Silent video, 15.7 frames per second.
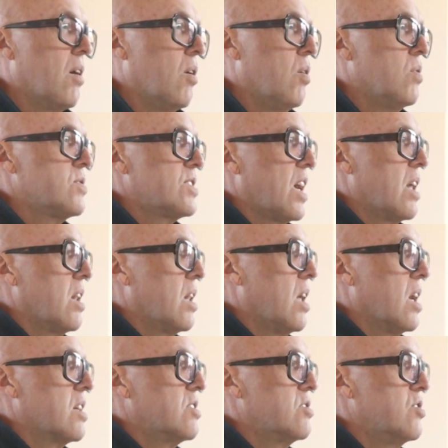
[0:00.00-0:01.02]
also
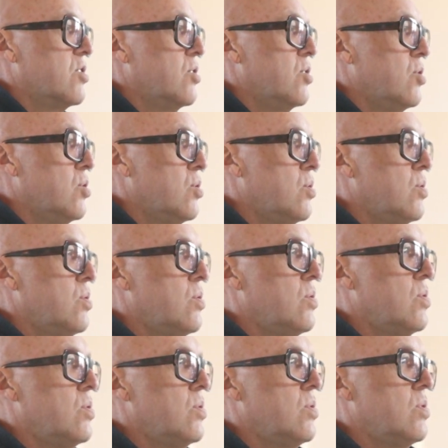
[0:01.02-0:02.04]
like to
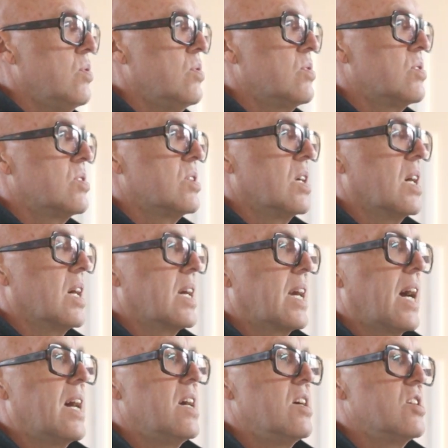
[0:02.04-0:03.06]
use
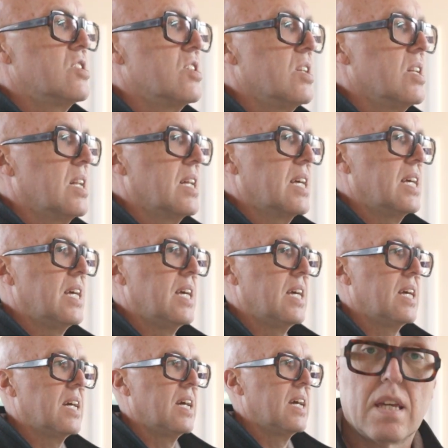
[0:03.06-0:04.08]

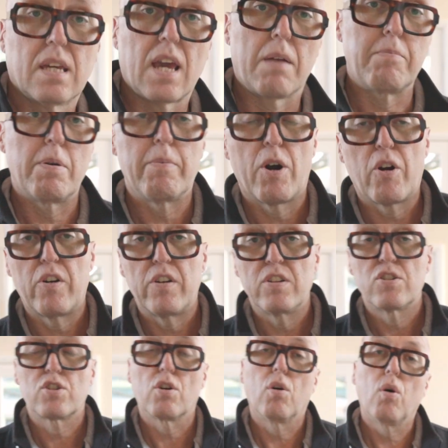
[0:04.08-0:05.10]
occasionally cadmium
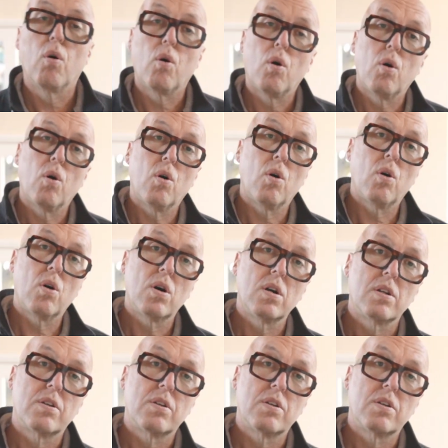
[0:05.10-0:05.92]
orange or